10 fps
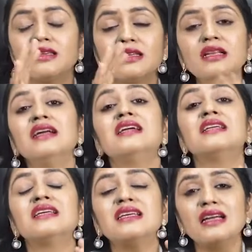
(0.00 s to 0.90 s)
until it
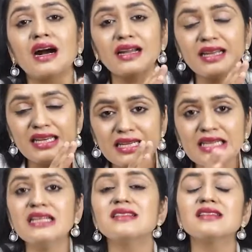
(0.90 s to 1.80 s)

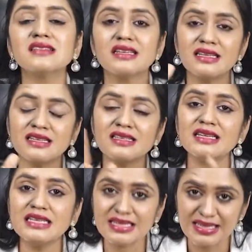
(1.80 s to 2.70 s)
increases in its
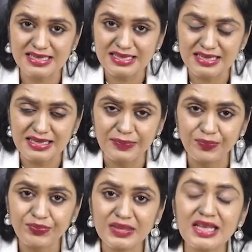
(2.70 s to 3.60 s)
intensity
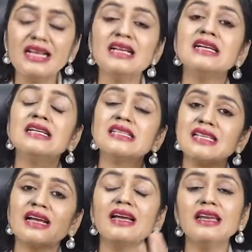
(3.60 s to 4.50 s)

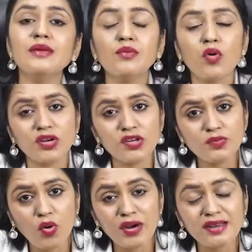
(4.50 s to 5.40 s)
Second
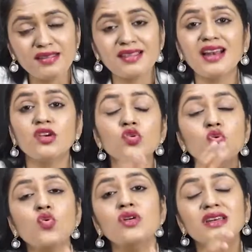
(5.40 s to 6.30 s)
important point is that
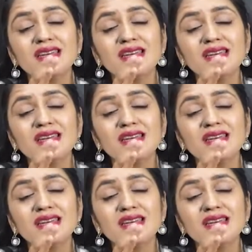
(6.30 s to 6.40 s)
do